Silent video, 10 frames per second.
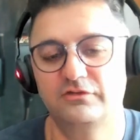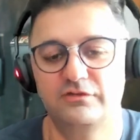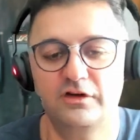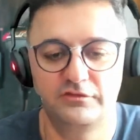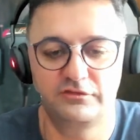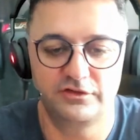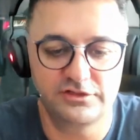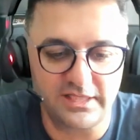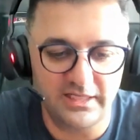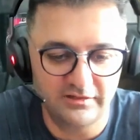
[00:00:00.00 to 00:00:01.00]
very
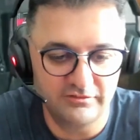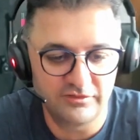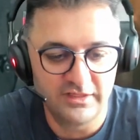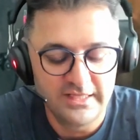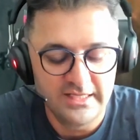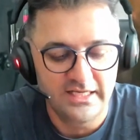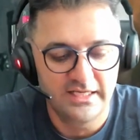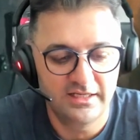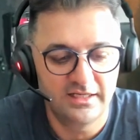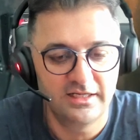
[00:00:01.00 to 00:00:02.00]
first kind of
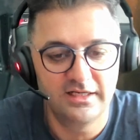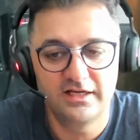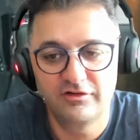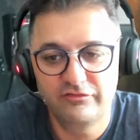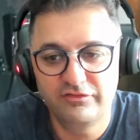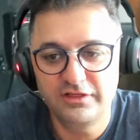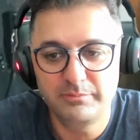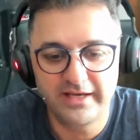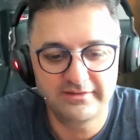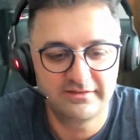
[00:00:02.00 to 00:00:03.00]

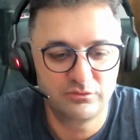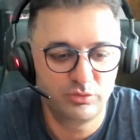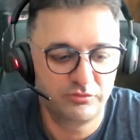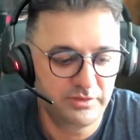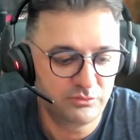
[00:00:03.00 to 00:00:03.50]
feedbacks that we've